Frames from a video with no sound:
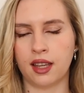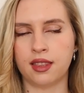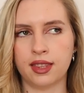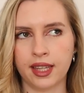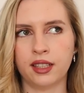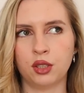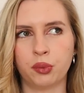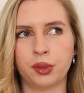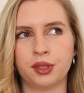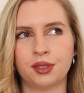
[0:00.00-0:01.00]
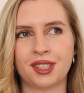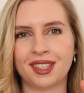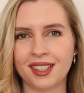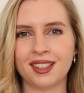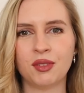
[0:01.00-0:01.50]
And then you will
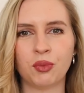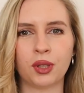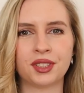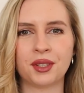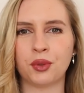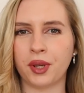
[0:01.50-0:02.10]
see what are the